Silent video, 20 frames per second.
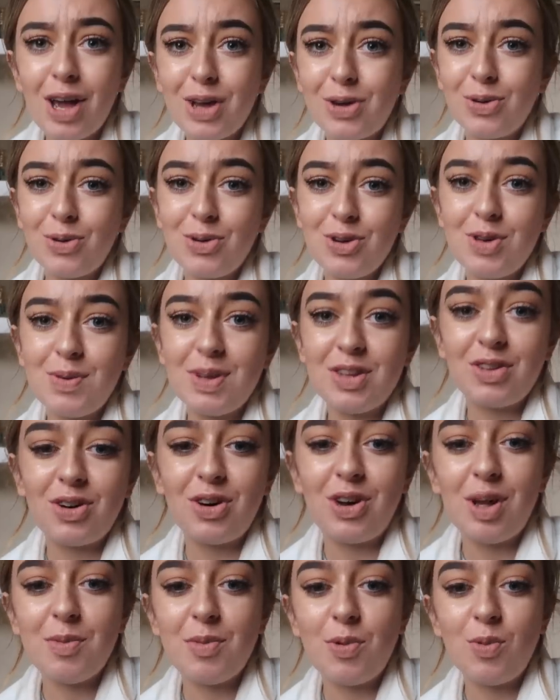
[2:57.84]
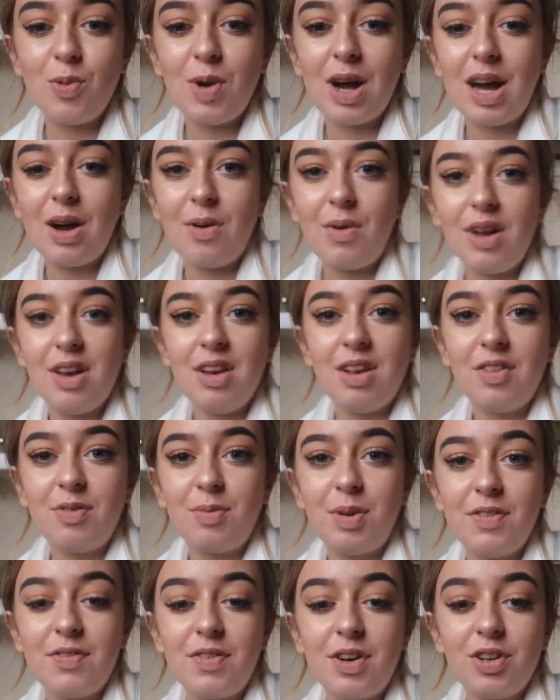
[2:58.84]
I caught you in time. Wow, I
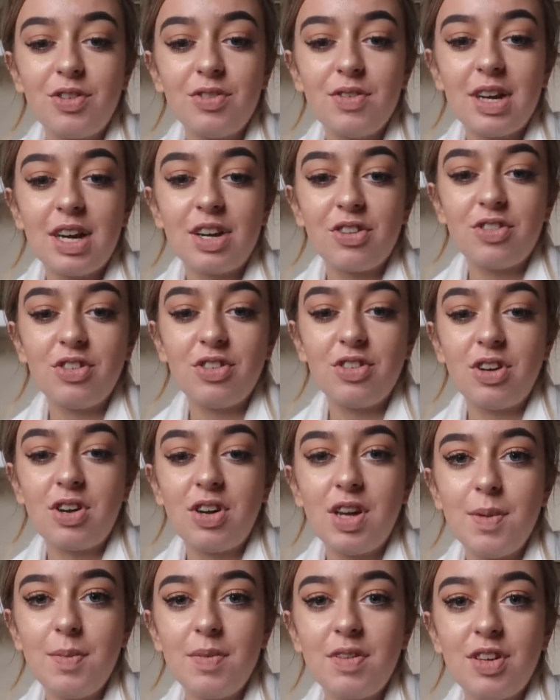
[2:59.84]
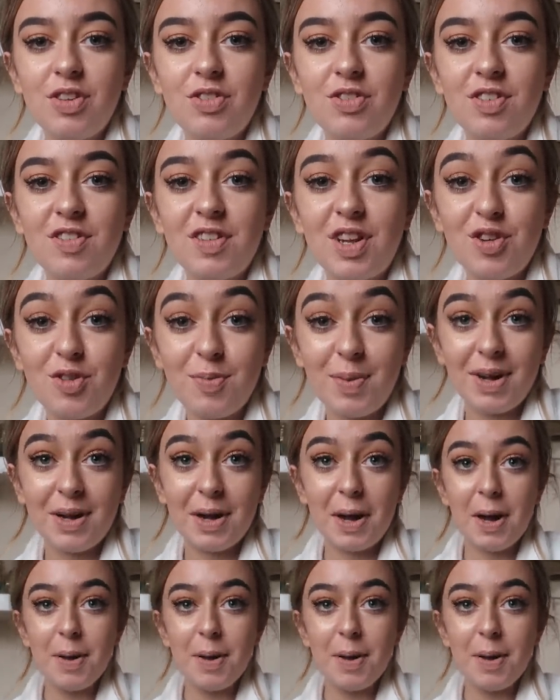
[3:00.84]
love my fast reaction times. Let's just stand you back